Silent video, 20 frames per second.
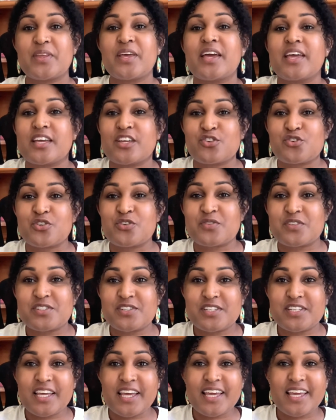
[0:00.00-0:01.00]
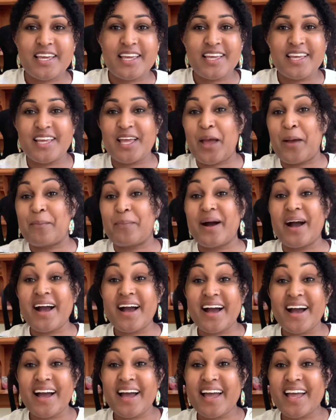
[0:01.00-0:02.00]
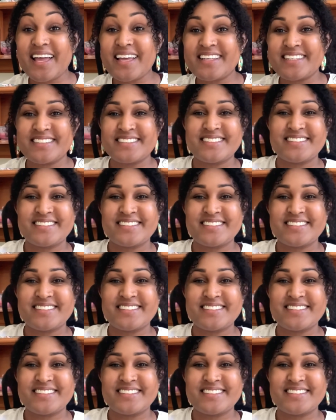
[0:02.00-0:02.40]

Enjoy the rest of your day. Bye.